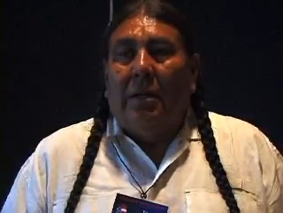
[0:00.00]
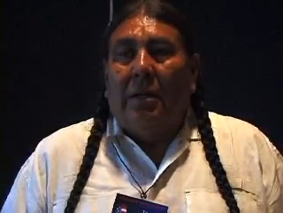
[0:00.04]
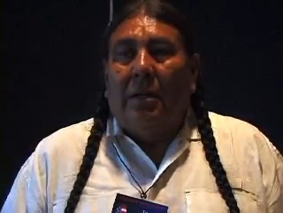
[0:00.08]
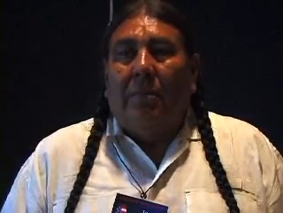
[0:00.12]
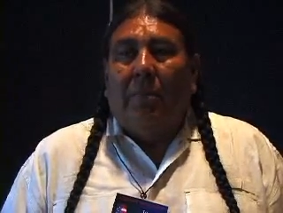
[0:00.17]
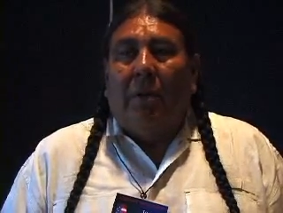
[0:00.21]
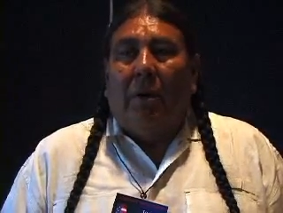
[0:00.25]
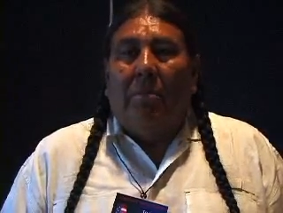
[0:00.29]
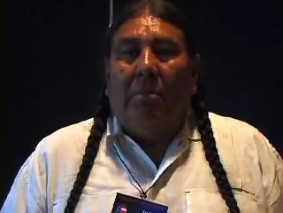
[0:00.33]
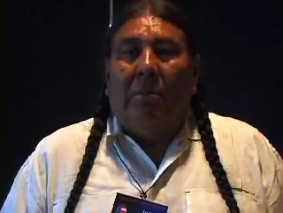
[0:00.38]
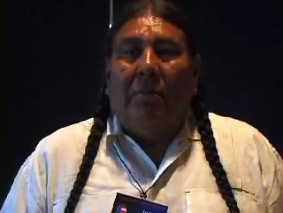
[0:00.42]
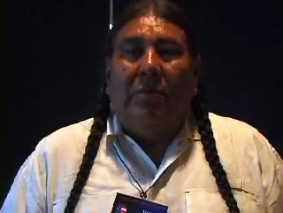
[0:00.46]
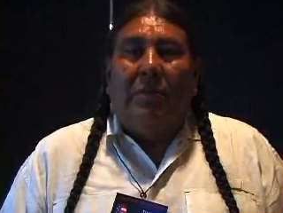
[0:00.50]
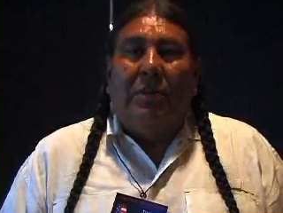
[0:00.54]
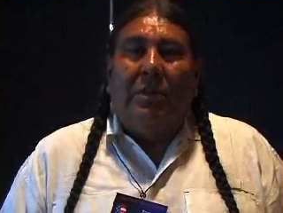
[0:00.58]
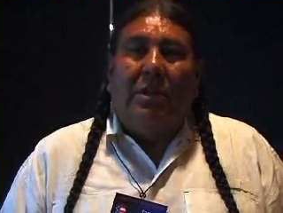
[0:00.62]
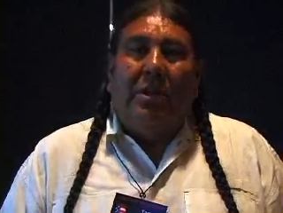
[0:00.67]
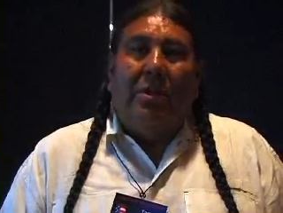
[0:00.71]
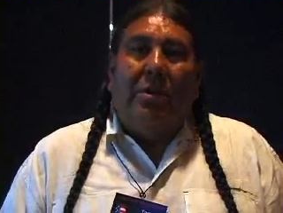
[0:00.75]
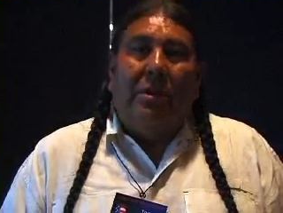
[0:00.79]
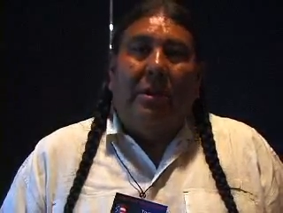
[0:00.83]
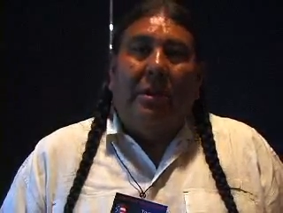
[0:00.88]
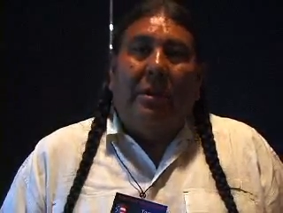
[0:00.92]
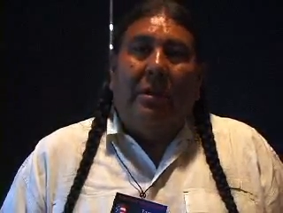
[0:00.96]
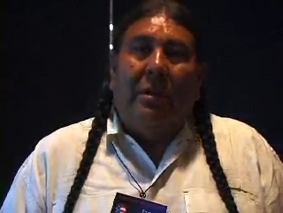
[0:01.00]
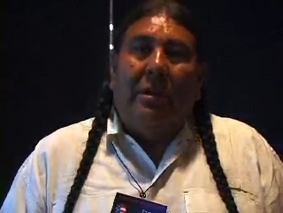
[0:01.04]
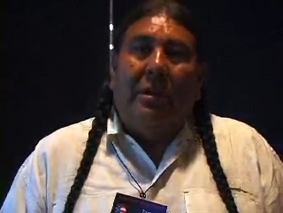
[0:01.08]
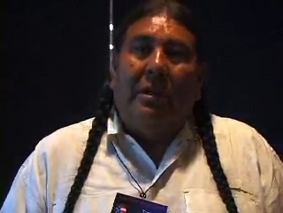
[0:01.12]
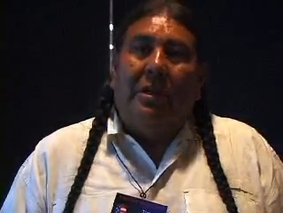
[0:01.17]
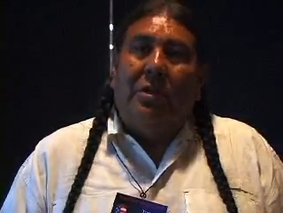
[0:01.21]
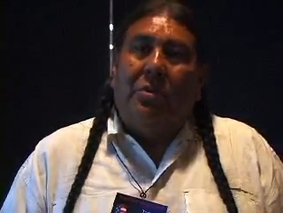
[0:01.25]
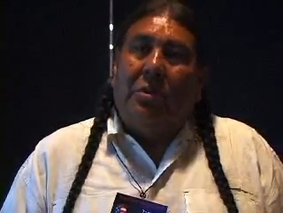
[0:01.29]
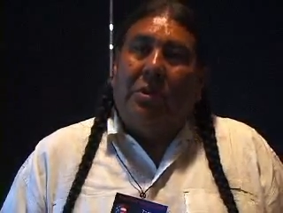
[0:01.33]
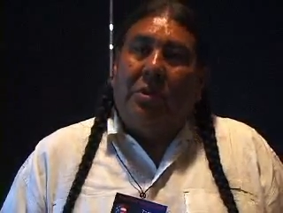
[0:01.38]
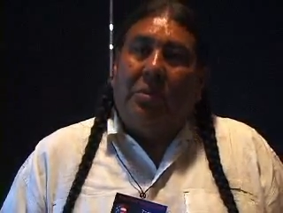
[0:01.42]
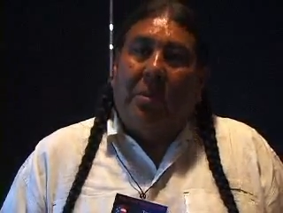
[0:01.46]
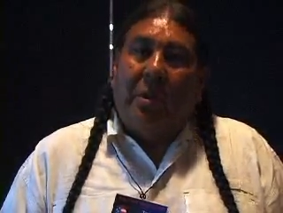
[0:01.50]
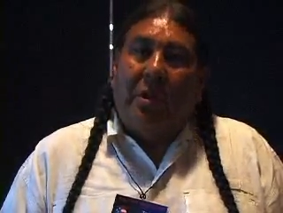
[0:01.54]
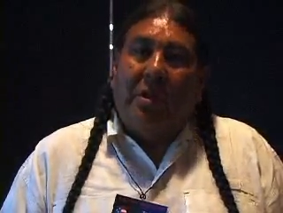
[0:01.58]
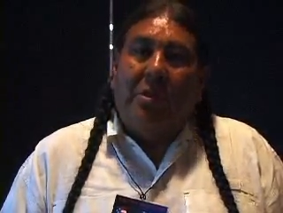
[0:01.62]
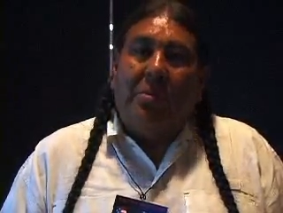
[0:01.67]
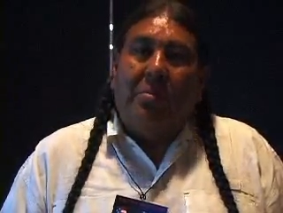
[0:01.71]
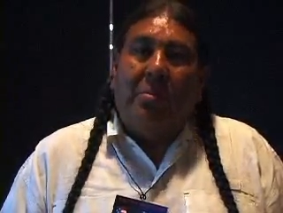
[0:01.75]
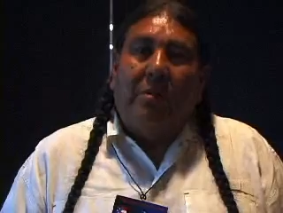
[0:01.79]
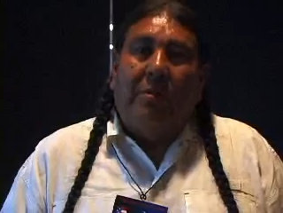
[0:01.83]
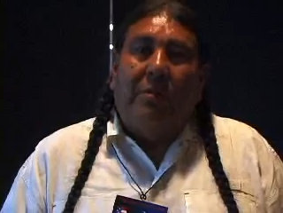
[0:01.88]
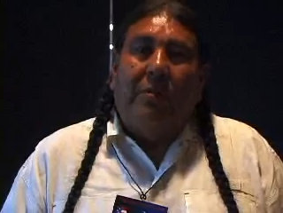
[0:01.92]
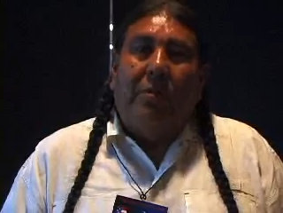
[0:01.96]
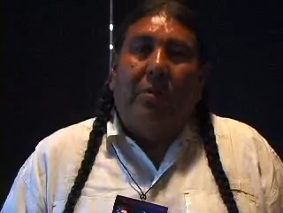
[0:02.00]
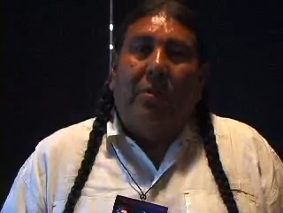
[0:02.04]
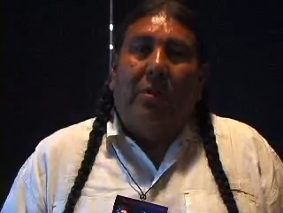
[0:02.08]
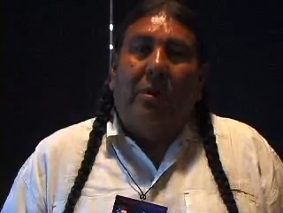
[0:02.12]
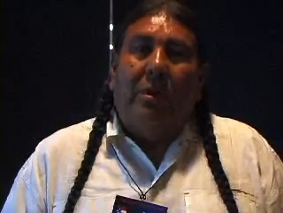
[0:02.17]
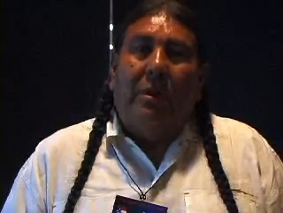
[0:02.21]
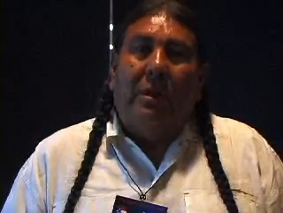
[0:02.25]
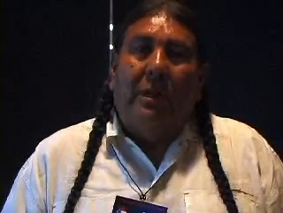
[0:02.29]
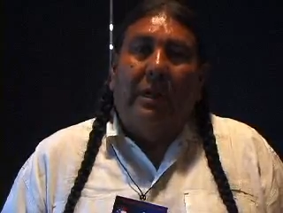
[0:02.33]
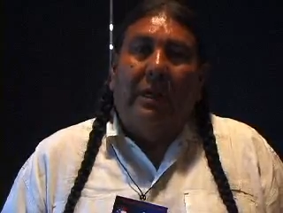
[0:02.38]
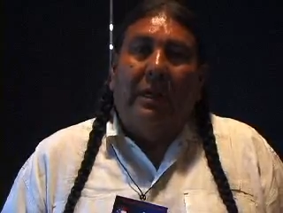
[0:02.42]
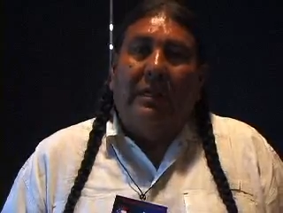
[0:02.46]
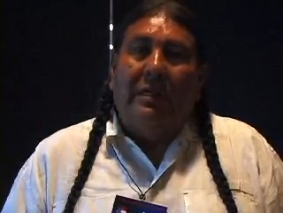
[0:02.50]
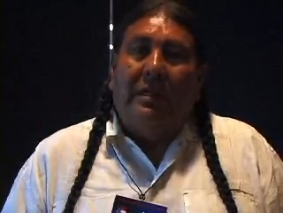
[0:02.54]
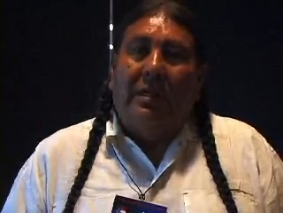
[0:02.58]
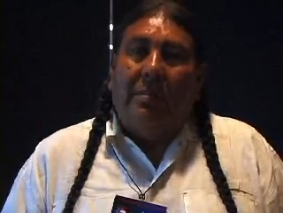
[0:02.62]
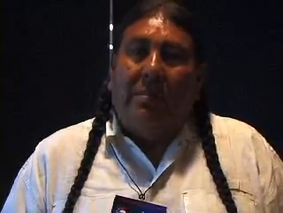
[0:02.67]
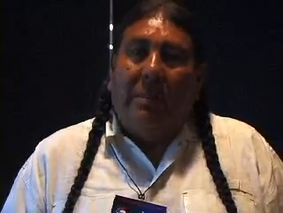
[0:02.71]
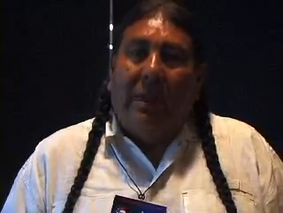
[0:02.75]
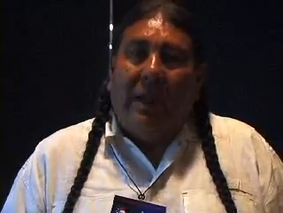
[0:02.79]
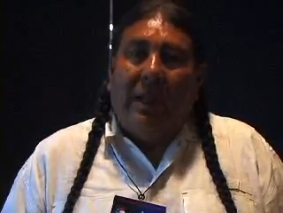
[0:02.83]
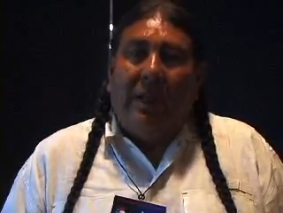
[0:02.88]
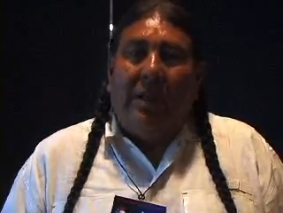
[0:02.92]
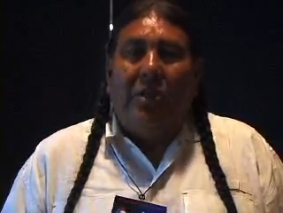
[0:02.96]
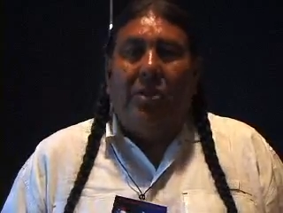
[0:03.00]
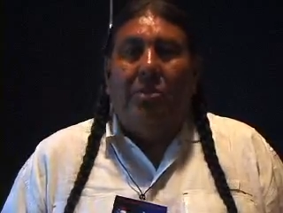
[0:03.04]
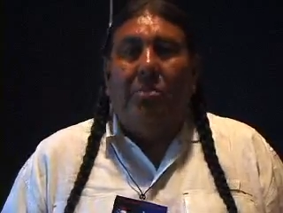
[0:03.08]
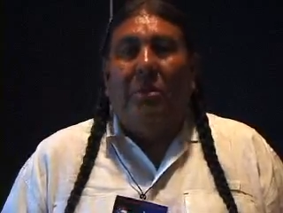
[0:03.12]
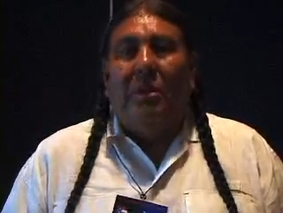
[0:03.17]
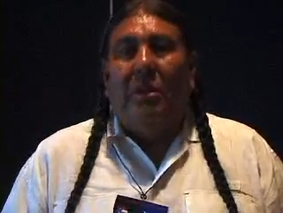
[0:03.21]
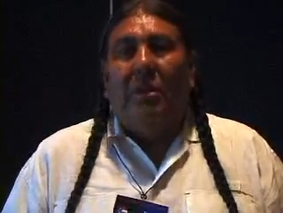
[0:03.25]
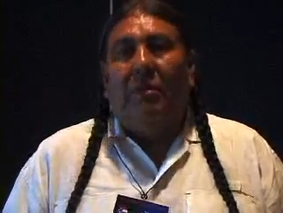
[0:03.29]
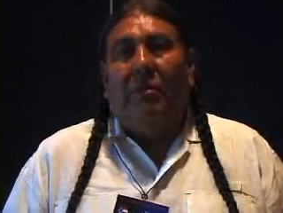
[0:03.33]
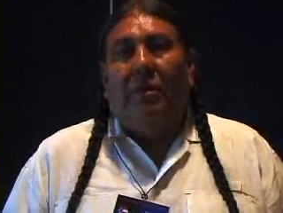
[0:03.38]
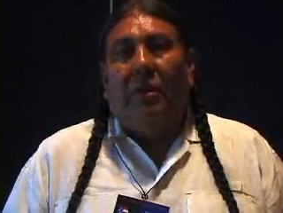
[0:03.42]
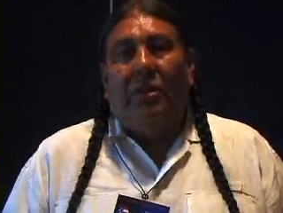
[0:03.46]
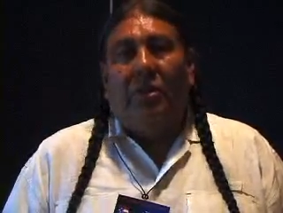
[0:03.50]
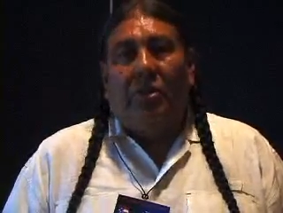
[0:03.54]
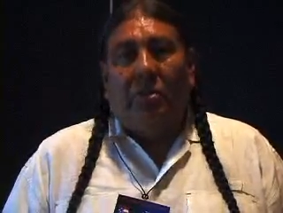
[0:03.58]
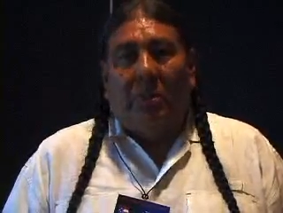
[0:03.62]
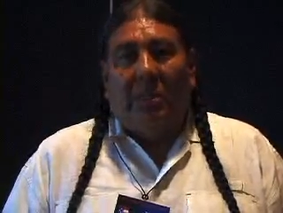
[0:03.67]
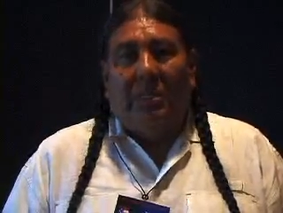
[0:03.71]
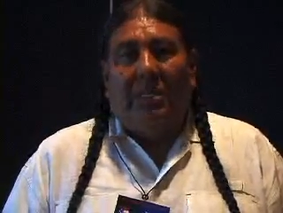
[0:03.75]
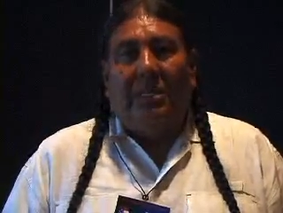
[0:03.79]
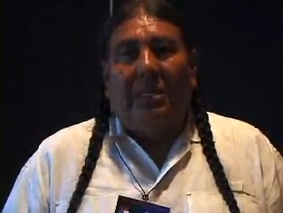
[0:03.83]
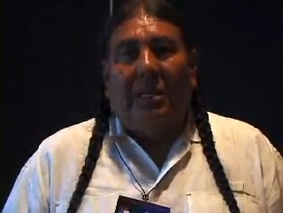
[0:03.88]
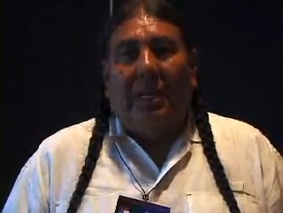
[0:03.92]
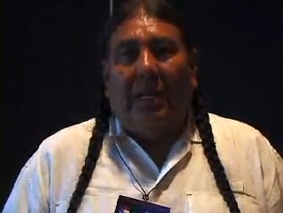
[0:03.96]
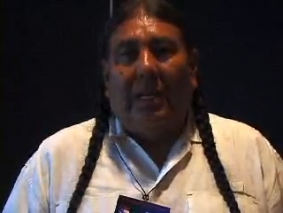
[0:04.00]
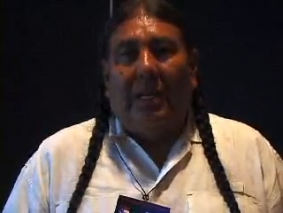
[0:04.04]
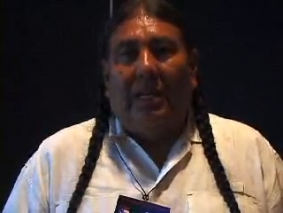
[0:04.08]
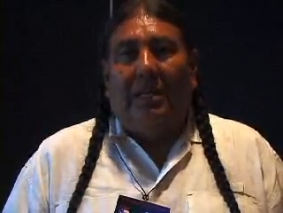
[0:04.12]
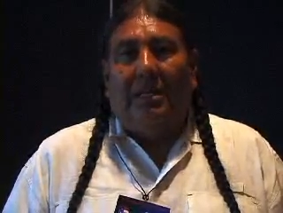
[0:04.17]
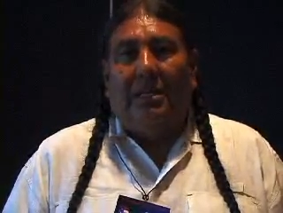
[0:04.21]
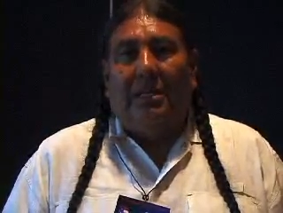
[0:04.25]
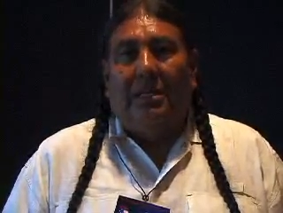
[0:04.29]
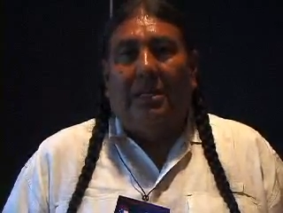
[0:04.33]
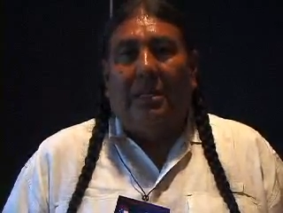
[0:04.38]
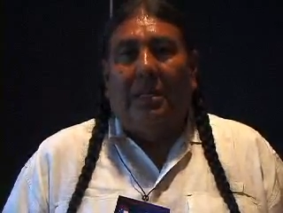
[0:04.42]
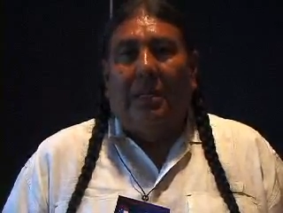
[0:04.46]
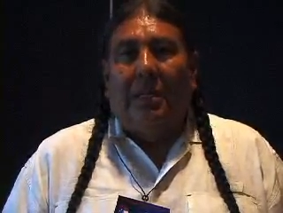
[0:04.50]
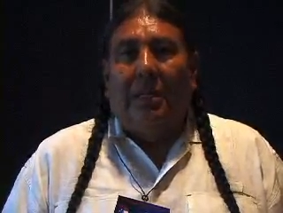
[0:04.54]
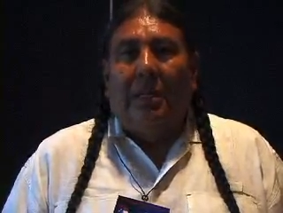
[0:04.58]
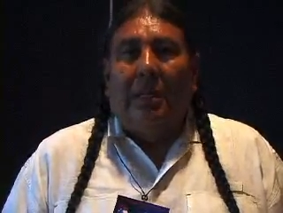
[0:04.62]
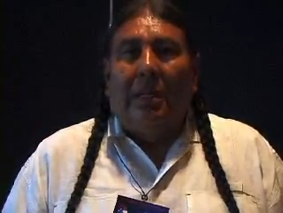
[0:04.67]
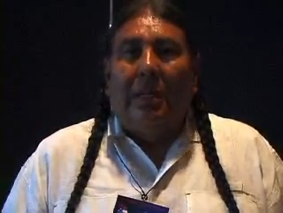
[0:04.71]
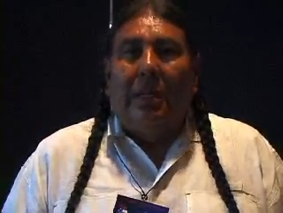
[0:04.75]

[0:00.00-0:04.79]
Department of Interior is responsible for is the management of our trust lands.